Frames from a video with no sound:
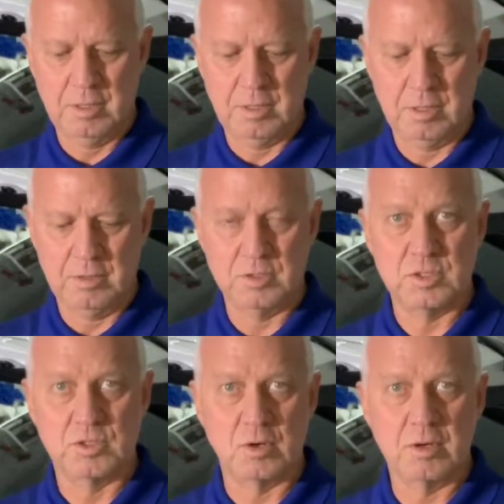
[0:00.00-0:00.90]
There's the
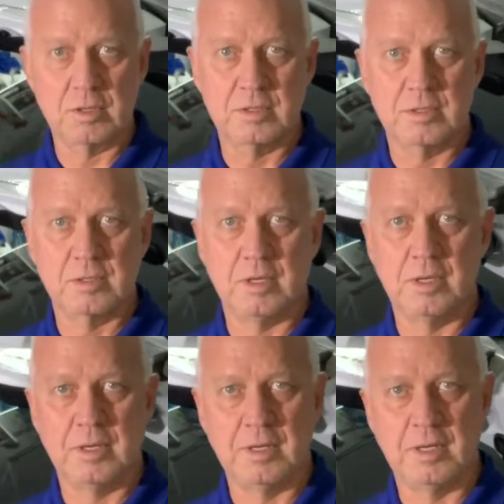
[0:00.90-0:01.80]
trunk.
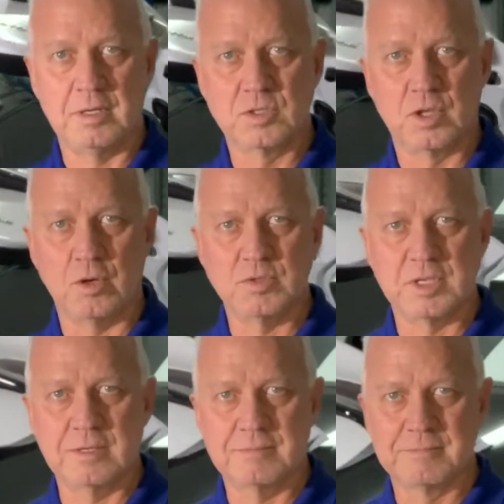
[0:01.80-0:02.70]
It's
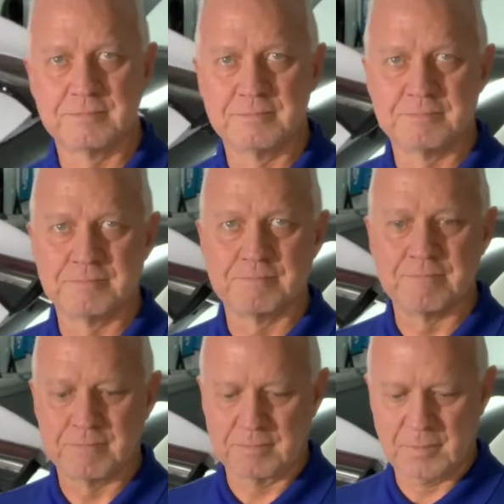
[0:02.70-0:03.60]
closing.
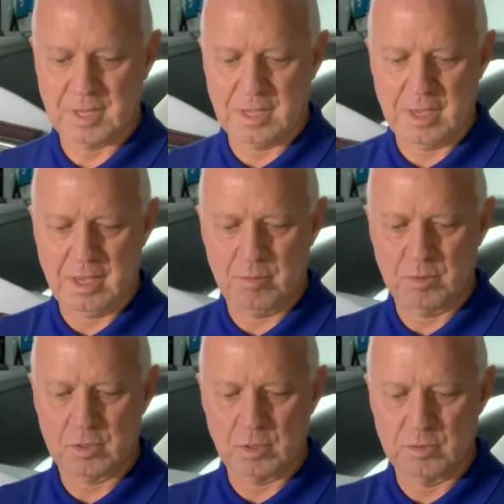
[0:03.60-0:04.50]
And we'll
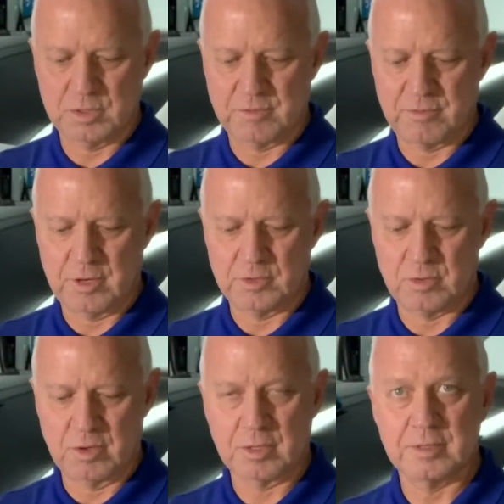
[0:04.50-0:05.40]
close the front trunk.